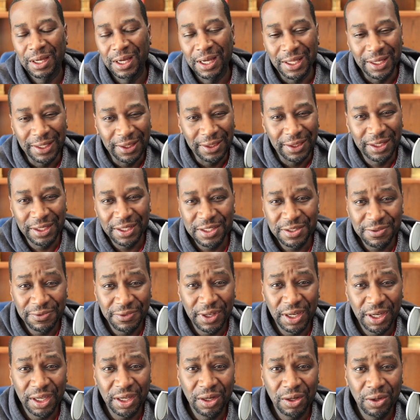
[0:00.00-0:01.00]
In this
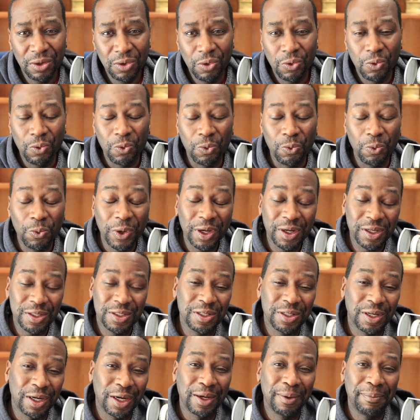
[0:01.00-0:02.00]
video, we're going to
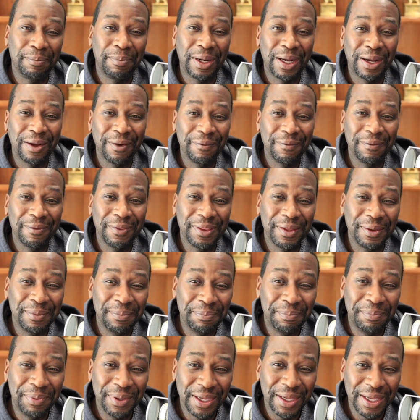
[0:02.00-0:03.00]
talk about the
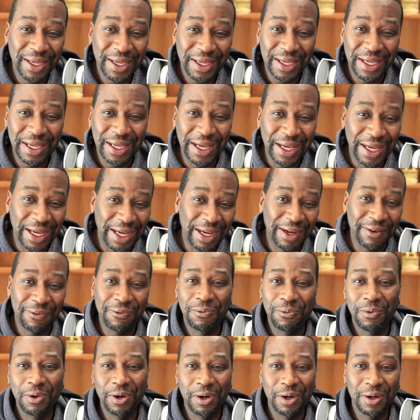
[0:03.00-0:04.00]
big
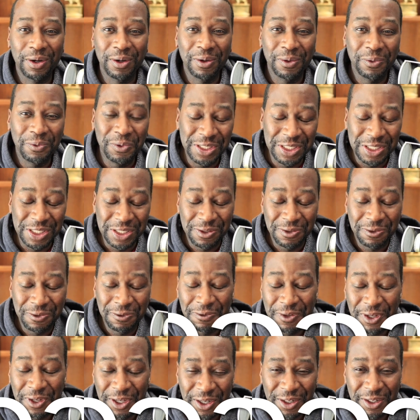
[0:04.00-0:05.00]
F word, which is
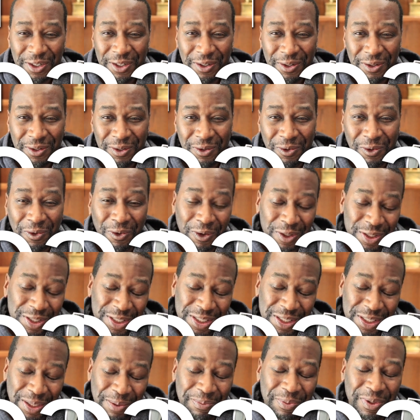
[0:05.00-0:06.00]
fear, or
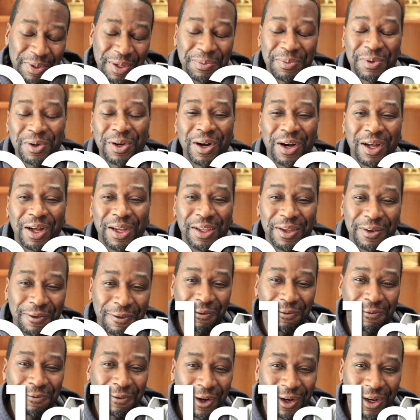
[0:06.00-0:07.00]
some people call it
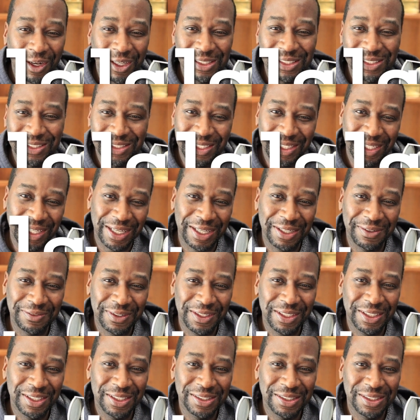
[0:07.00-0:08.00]
false
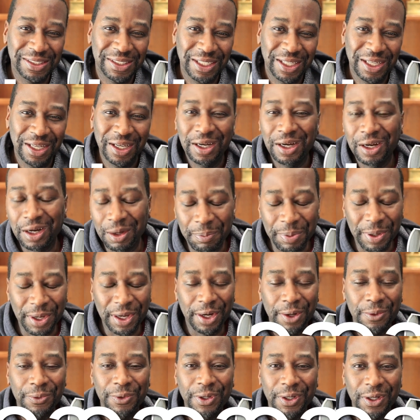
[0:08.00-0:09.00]
evidence
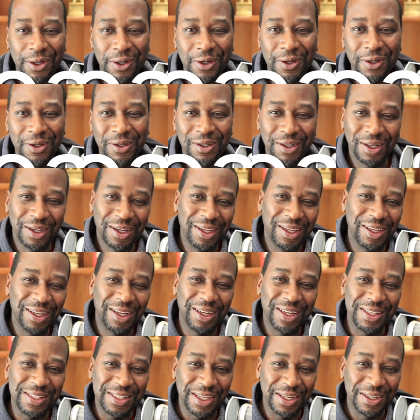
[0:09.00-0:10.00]
appearing real.
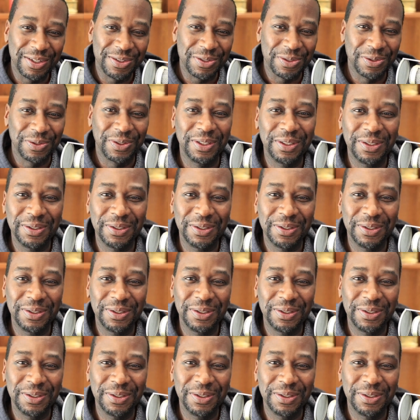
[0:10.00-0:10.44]
Let's get into it.